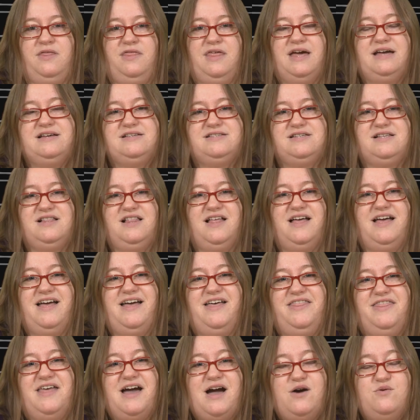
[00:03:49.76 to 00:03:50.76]
Thanks,
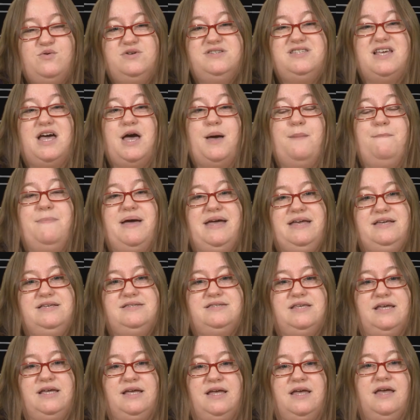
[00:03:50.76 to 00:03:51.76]
Claire. That was
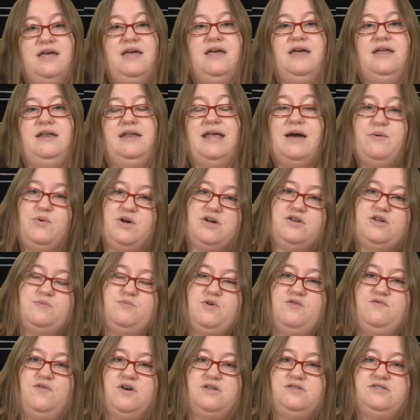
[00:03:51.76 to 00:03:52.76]
amazing. Now we're going
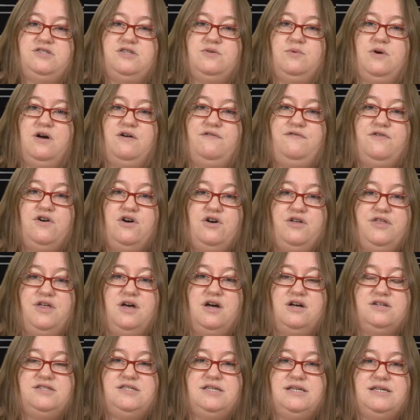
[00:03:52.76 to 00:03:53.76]
to move on to our fourth
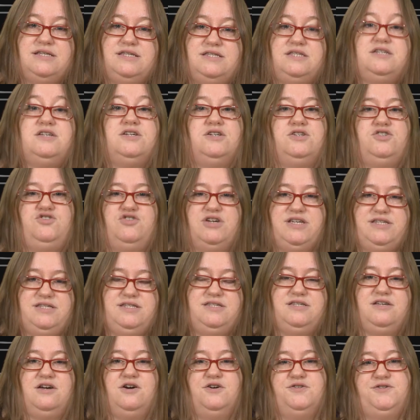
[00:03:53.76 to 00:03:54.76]
artist, Tracy
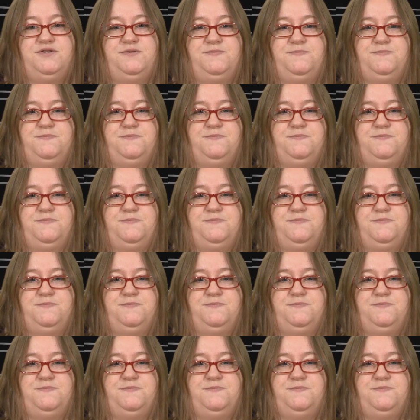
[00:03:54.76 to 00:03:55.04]
Scott.